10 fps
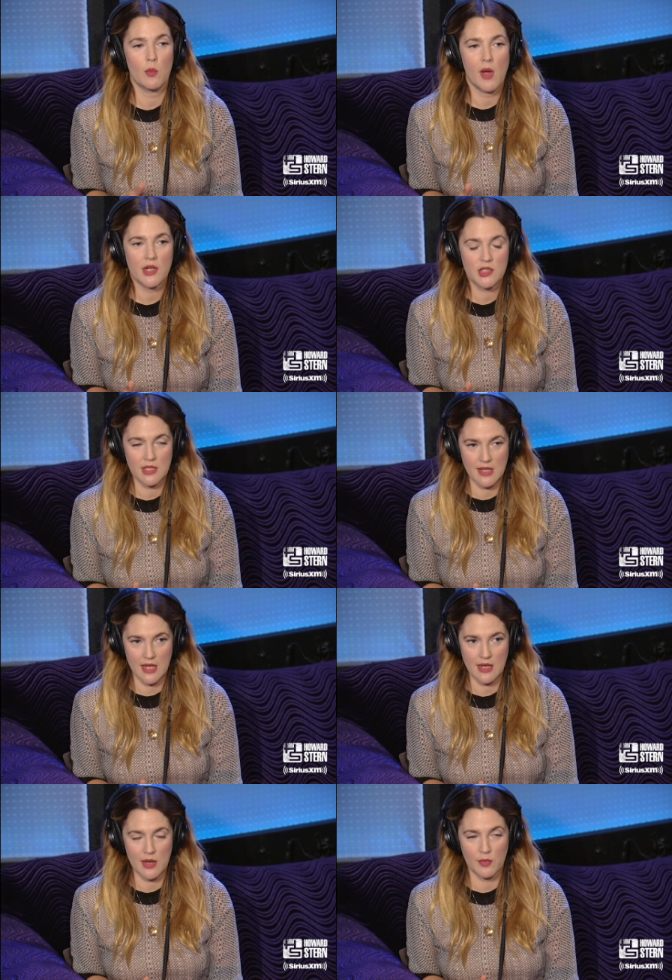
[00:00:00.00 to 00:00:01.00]
I watched it
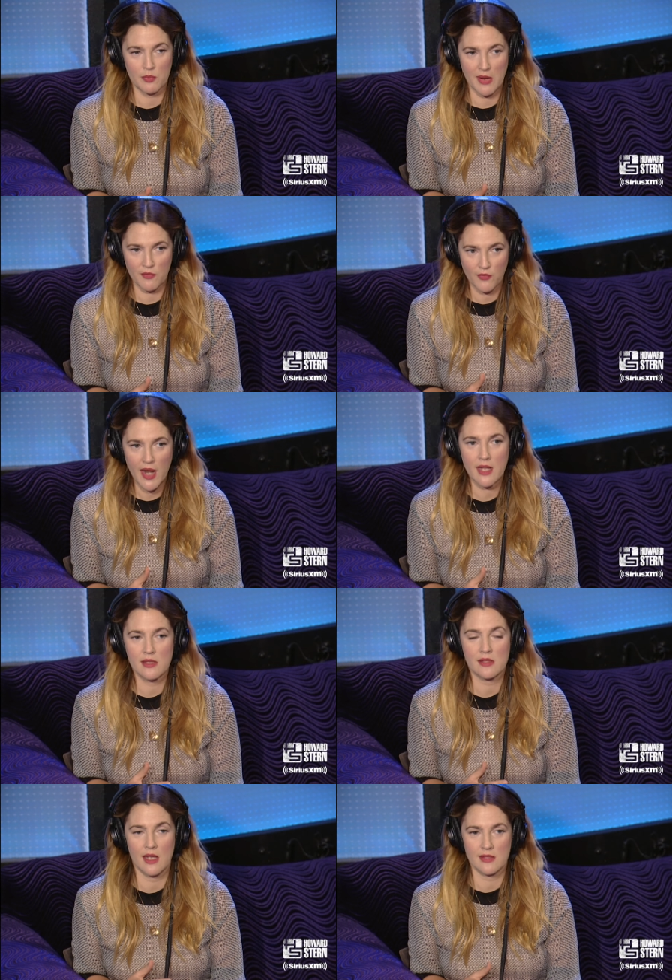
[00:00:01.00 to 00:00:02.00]
that night with my
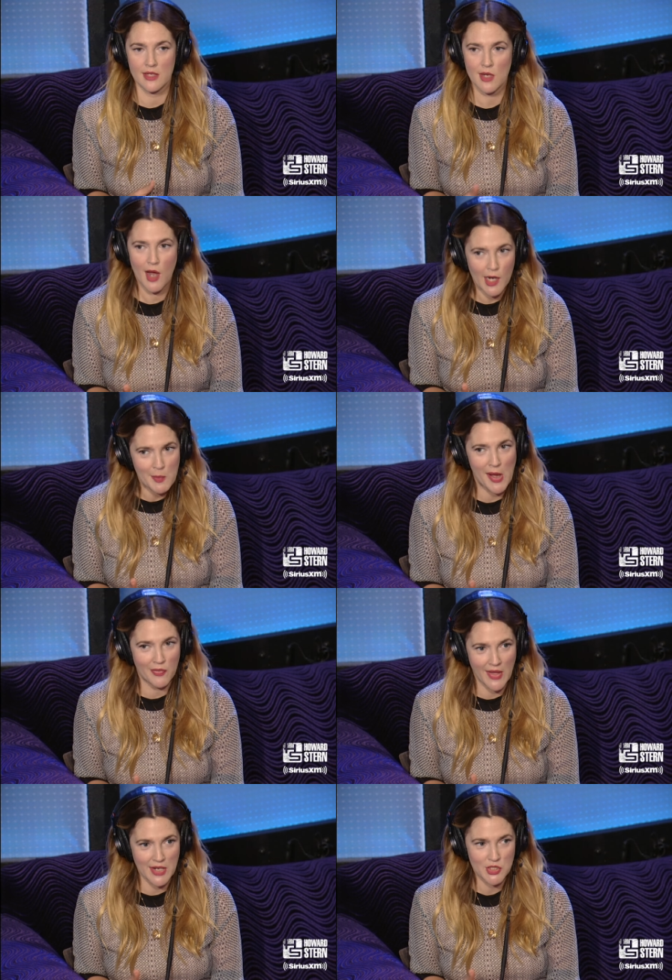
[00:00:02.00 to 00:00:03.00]
friends, as I talk about
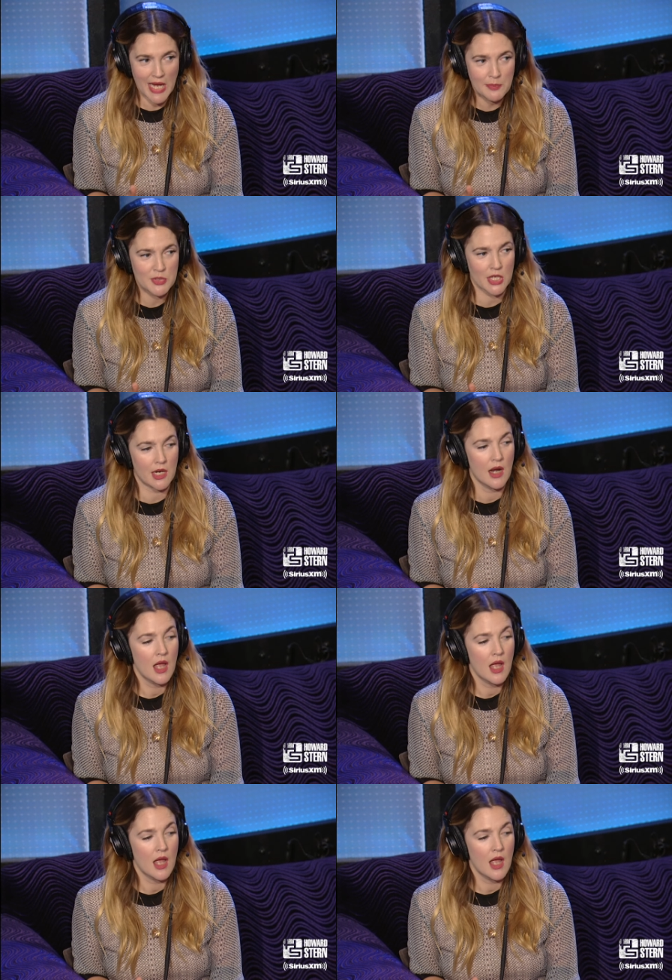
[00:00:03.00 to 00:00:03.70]
in that chapter,